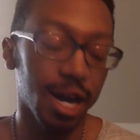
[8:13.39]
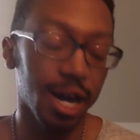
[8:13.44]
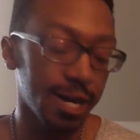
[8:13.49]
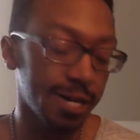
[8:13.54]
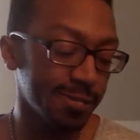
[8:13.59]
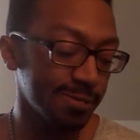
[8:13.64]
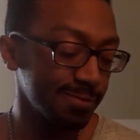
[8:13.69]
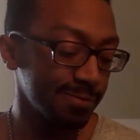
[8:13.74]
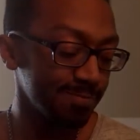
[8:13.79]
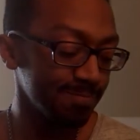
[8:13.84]

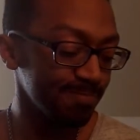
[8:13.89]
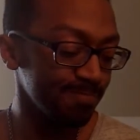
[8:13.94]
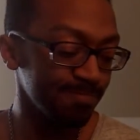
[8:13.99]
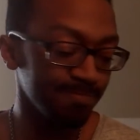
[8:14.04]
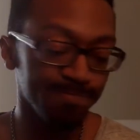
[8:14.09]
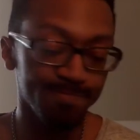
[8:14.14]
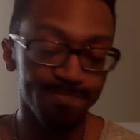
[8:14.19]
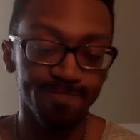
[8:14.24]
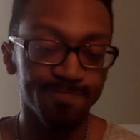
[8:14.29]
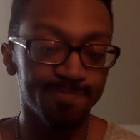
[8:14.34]
Um,
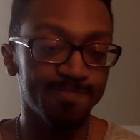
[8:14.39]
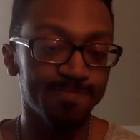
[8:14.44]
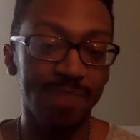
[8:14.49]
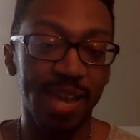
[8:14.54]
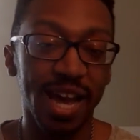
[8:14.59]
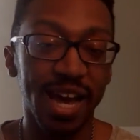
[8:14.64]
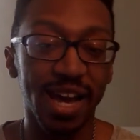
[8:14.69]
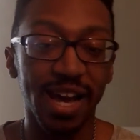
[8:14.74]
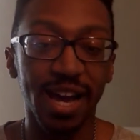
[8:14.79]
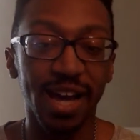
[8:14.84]

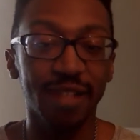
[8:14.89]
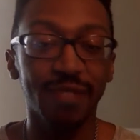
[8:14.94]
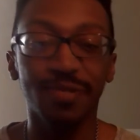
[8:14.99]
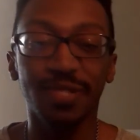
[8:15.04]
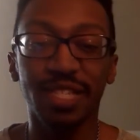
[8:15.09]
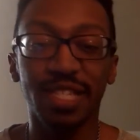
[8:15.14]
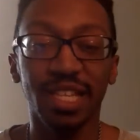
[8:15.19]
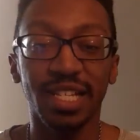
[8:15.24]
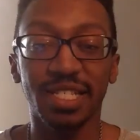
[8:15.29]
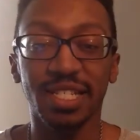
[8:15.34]
I, I don't
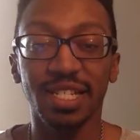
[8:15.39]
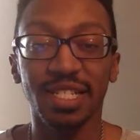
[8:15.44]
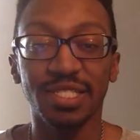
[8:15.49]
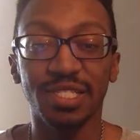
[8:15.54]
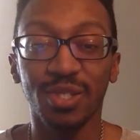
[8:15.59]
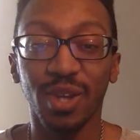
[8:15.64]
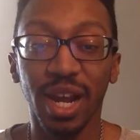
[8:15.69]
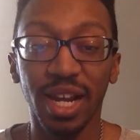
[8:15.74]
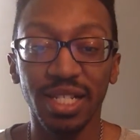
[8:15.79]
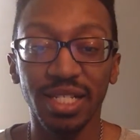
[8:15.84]
think that's a good
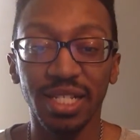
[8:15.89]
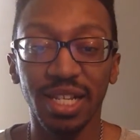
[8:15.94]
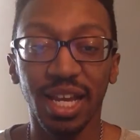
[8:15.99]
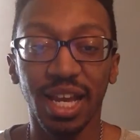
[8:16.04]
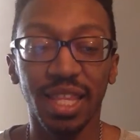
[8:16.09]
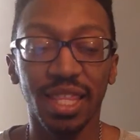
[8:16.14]
strategy.